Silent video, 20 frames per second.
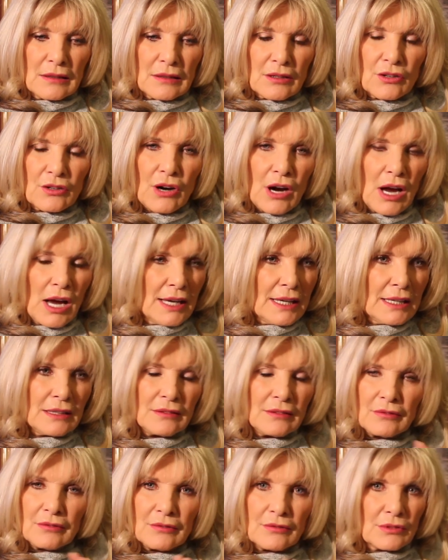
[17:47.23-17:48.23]

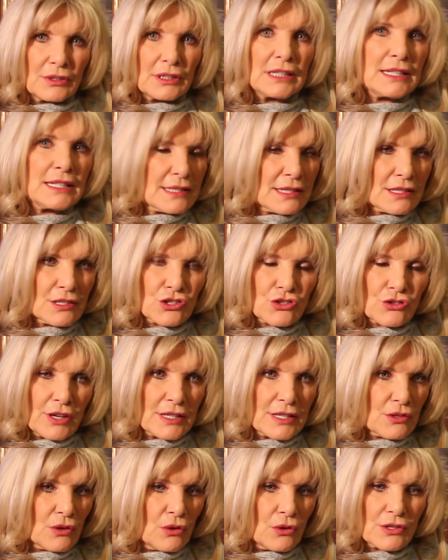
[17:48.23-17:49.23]
crying releases
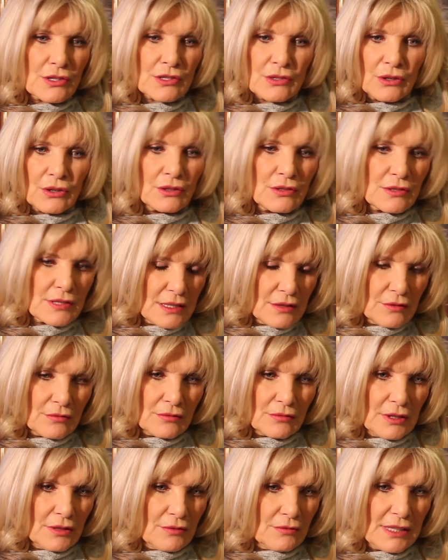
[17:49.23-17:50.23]
stress cortisols.
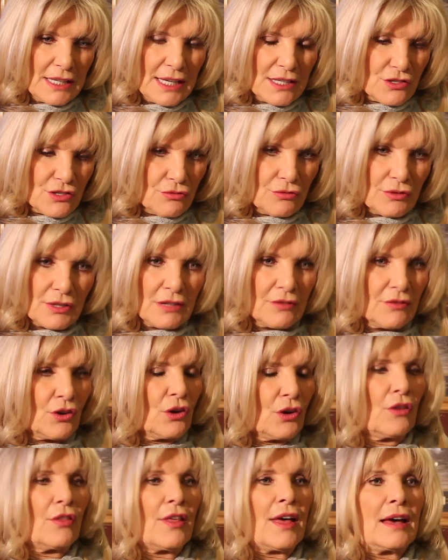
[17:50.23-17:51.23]
It gets rid of
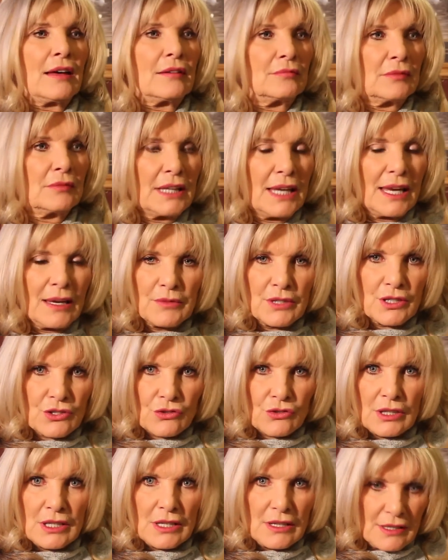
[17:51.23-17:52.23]
all that
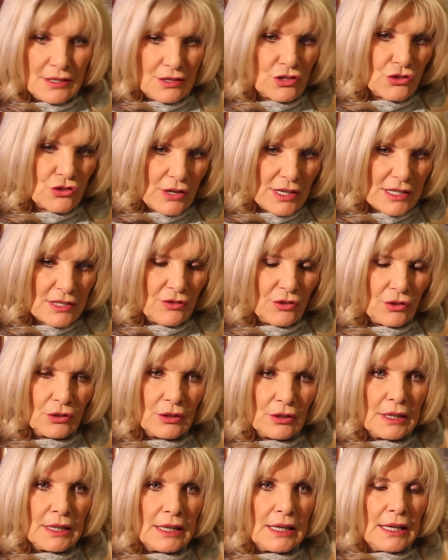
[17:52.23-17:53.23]
chemistry that's
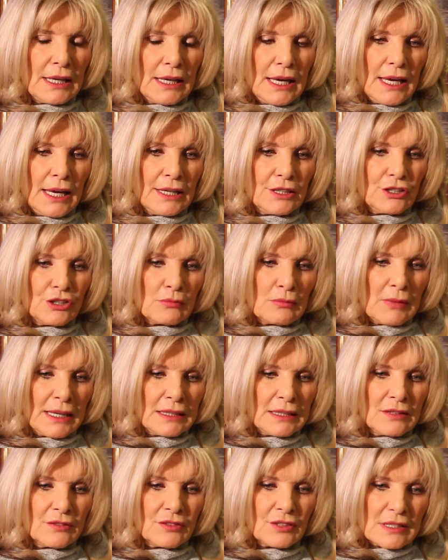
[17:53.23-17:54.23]
stressful. And you
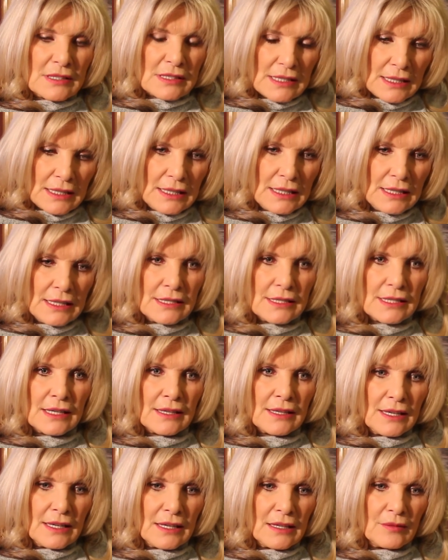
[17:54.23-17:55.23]
might even say to
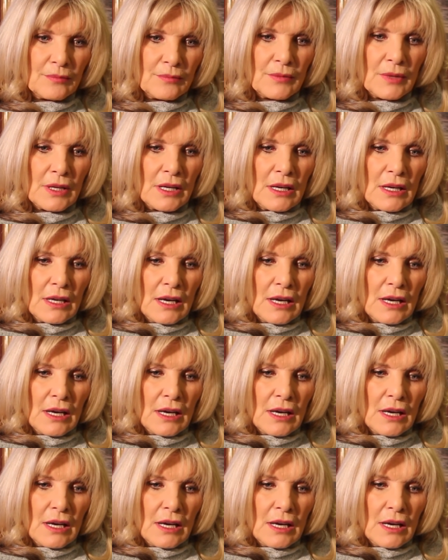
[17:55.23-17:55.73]
them,